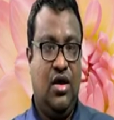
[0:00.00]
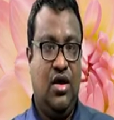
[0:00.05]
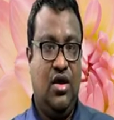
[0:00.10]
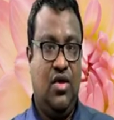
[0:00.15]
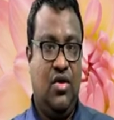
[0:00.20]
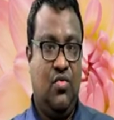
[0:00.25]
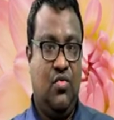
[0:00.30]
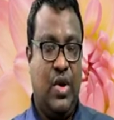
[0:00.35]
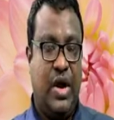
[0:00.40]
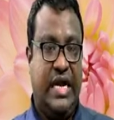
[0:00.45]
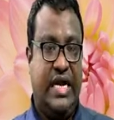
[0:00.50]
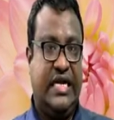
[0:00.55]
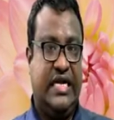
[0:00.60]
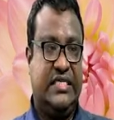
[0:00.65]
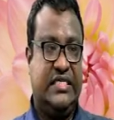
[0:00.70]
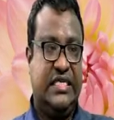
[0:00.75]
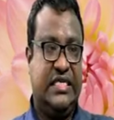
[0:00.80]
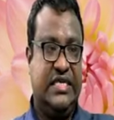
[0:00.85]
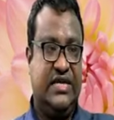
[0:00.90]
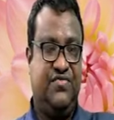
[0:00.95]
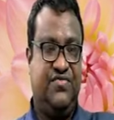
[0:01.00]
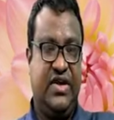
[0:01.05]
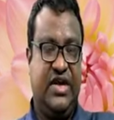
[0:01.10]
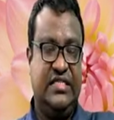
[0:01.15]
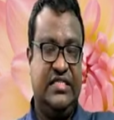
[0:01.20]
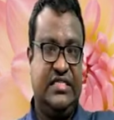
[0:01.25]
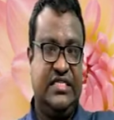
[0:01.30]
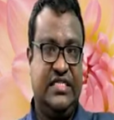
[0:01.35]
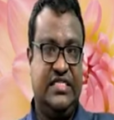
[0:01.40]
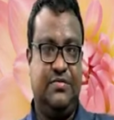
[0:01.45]
What are the
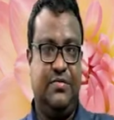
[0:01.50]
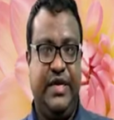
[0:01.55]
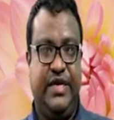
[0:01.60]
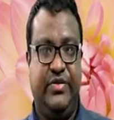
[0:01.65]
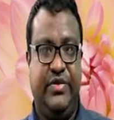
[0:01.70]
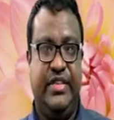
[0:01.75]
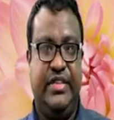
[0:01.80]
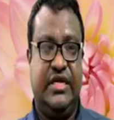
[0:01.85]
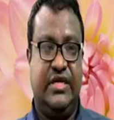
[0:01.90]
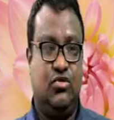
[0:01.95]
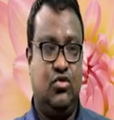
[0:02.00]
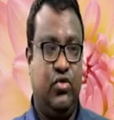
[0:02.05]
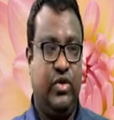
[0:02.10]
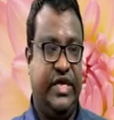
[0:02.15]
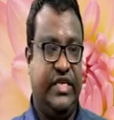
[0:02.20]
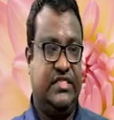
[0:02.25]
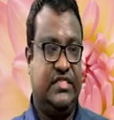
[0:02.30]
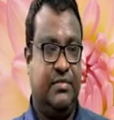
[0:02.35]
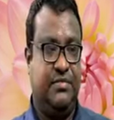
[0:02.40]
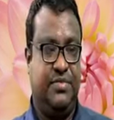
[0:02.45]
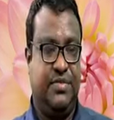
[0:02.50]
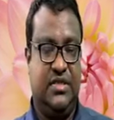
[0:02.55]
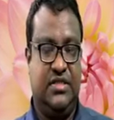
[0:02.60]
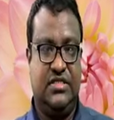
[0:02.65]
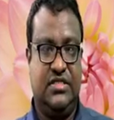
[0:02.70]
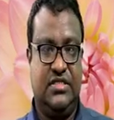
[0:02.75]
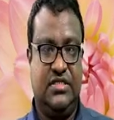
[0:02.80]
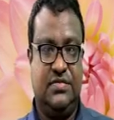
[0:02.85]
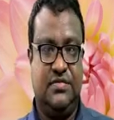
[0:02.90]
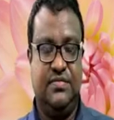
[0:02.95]
differences between the two
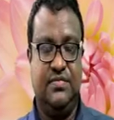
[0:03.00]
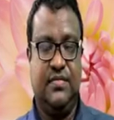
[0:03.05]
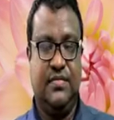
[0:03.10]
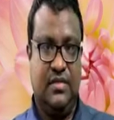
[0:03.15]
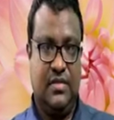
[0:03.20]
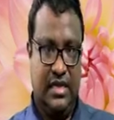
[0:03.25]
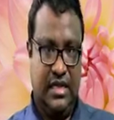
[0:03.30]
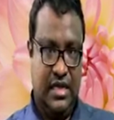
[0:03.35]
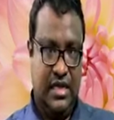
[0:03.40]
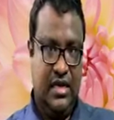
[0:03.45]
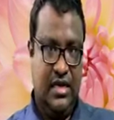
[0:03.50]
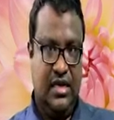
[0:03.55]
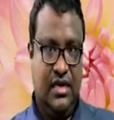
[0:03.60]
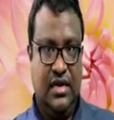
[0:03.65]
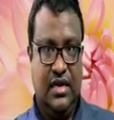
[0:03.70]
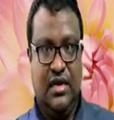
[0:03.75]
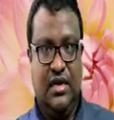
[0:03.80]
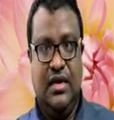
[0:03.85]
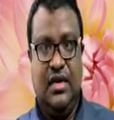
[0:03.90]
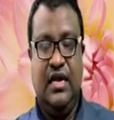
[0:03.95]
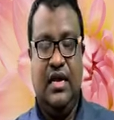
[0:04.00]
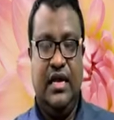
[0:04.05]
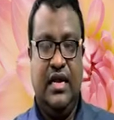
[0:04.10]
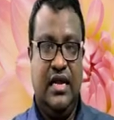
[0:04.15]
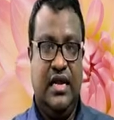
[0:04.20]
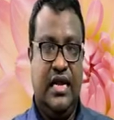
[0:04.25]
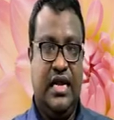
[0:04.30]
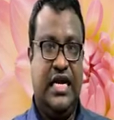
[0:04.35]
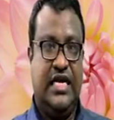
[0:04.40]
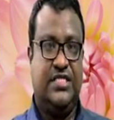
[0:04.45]
examples?
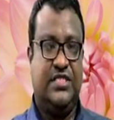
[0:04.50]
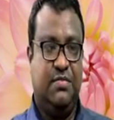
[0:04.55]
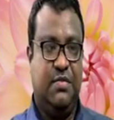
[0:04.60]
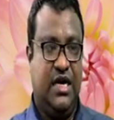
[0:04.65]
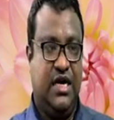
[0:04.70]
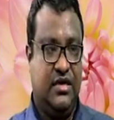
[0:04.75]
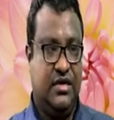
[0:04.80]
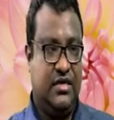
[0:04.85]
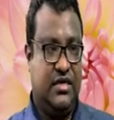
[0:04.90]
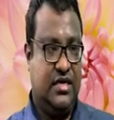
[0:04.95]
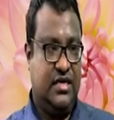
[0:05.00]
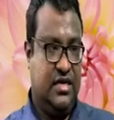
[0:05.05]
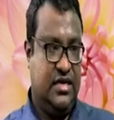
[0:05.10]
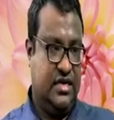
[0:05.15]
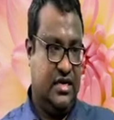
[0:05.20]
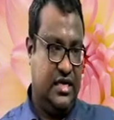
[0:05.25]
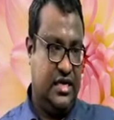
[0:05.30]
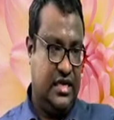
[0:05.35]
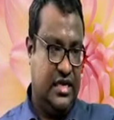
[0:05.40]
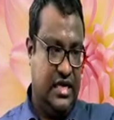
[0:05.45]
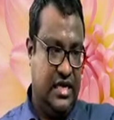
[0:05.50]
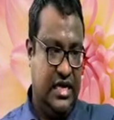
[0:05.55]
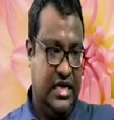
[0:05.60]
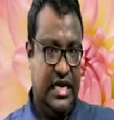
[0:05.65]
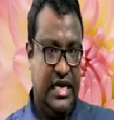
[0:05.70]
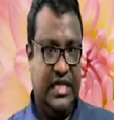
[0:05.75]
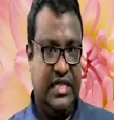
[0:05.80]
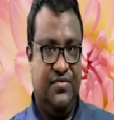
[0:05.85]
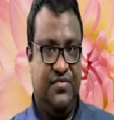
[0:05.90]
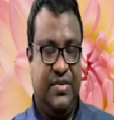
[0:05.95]
Let's mark.
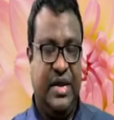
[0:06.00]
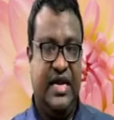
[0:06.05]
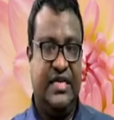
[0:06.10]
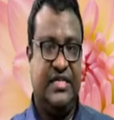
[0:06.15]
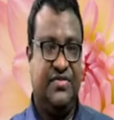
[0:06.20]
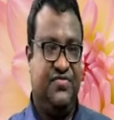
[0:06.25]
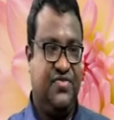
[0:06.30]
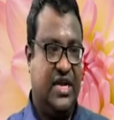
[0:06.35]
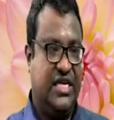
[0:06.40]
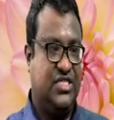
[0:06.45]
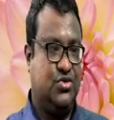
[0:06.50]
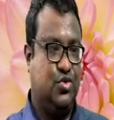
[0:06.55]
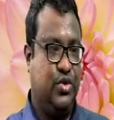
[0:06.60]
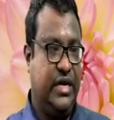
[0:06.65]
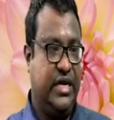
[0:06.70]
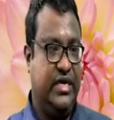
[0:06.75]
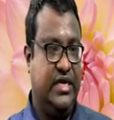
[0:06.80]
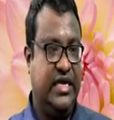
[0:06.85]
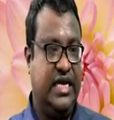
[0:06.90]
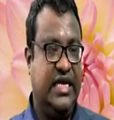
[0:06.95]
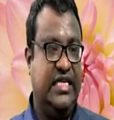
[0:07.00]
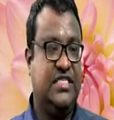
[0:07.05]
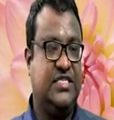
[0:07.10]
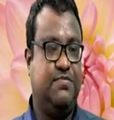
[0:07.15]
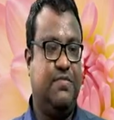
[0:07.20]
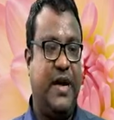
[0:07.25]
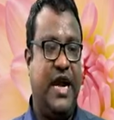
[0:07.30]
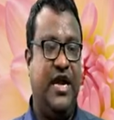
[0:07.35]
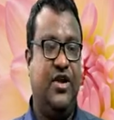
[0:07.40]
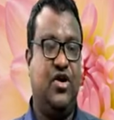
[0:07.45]
At the first one, in
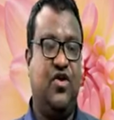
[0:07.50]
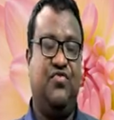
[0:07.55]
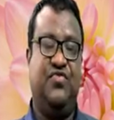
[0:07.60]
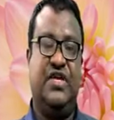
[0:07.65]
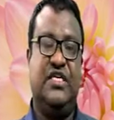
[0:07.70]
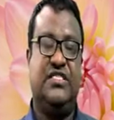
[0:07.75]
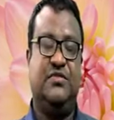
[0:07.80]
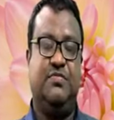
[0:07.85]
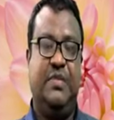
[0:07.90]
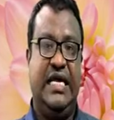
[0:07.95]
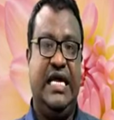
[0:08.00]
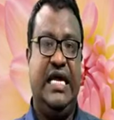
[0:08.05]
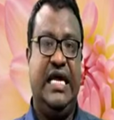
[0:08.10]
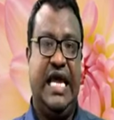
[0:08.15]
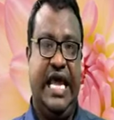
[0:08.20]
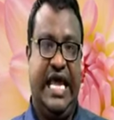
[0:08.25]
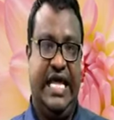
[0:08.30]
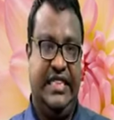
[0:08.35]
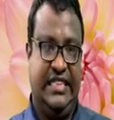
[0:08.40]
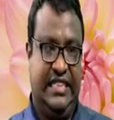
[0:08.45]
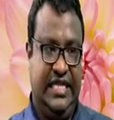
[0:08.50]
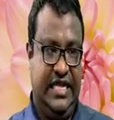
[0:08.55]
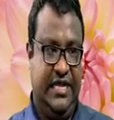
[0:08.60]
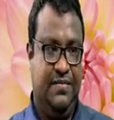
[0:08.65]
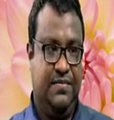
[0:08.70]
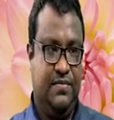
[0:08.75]
spite of his being healthy.